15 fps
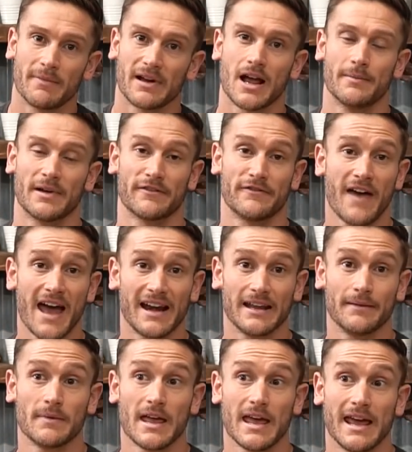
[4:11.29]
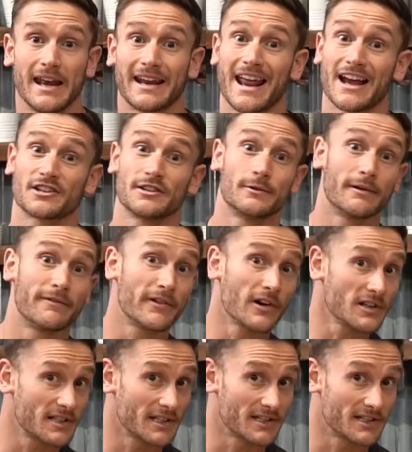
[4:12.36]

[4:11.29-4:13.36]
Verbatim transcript: becoming fatty and it can actually reverse